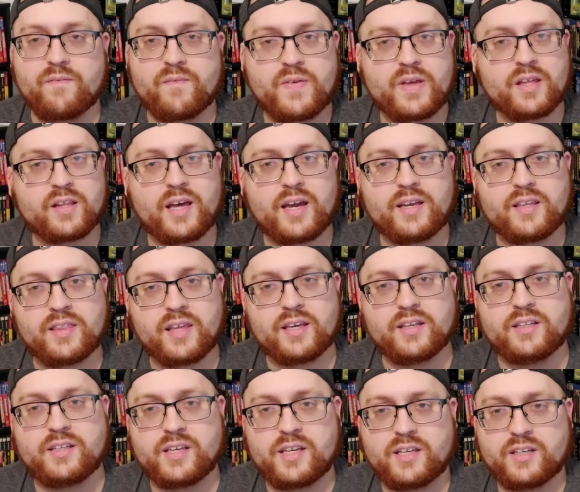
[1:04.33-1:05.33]
feel like
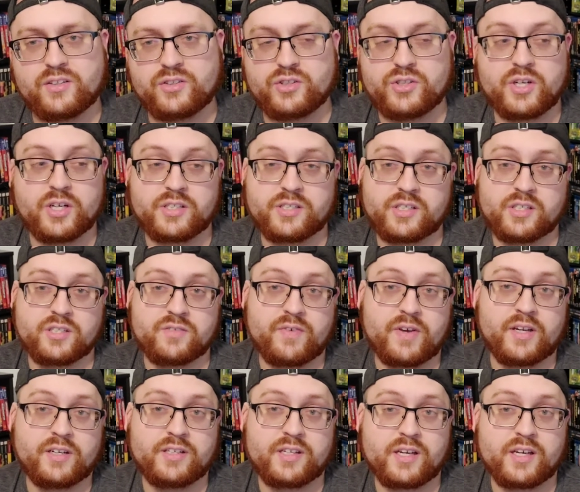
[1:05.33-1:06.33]
they did just as
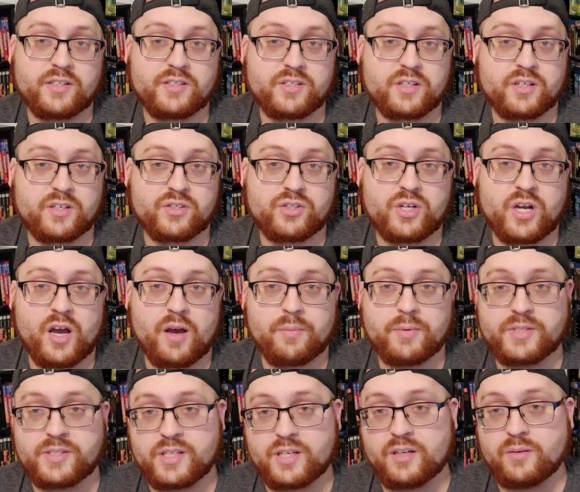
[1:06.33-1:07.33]
fantastic a job
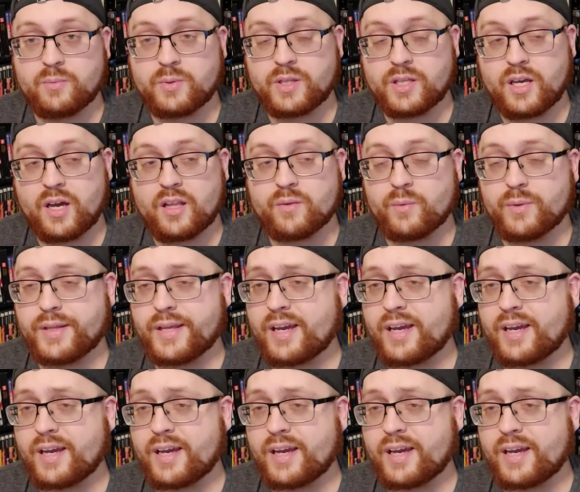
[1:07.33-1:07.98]
as they did with the other one.